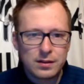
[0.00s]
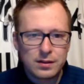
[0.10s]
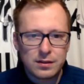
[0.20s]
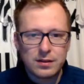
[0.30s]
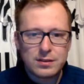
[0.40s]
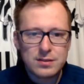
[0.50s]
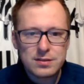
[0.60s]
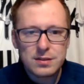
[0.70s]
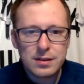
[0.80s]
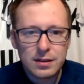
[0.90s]
Let's
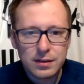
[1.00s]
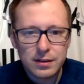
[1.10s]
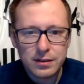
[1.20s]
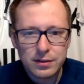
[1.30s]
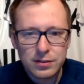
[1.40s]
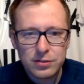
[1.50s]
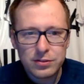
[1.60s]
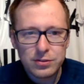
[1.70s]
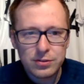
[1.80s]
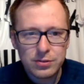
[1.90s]
see here.
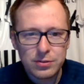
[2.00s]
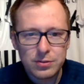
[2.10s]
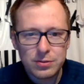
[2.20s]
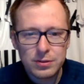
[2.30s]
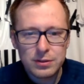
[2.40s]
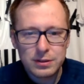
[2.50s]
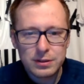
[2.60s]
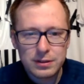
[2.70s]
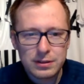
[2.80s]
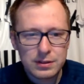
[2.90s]
So,
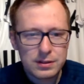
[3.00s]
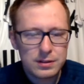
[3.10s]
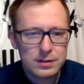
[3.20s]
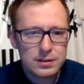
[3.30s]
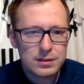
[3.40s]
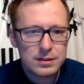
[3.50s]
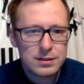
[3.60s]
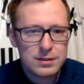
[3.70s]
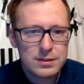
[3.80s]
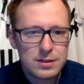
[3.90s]
this
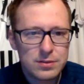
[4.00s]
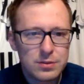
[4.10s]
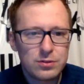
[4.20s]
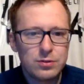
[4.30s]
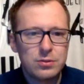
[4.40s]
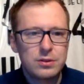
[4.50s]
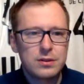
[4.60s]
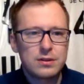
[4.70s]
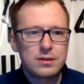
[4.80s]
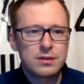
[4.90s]
is how we do it.
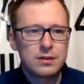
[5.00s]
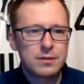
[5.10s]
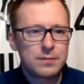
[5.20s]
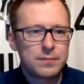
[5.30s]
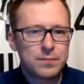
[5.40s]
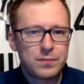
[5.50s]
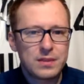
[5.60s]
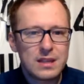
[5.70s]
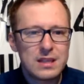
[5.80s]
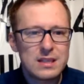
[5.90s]

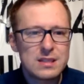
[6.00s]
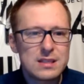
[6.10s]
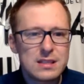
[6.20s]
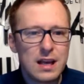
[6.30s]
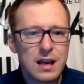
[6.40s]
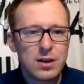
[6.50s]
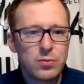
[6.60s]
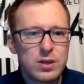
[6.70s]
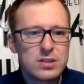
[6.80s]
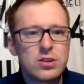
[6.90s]
This is how we
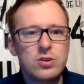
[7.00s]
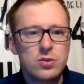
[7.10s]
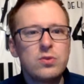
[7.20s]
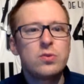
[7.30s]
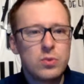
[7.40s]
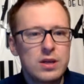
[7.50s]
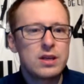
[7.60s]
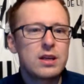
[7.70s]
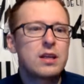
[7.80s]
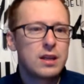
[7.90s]
do it.
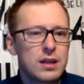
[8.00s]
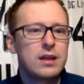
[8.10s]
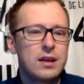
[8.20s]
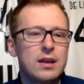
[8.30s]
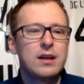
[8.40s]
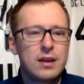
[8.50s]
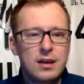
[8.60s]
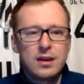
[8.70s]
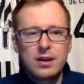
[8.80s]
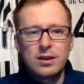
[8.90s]

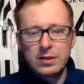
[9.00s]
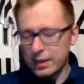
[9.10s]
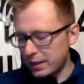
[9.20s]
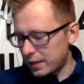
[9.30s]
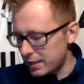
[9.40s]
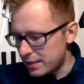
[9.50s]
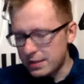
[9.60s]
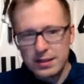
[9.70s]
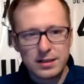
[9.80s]
All right, guys.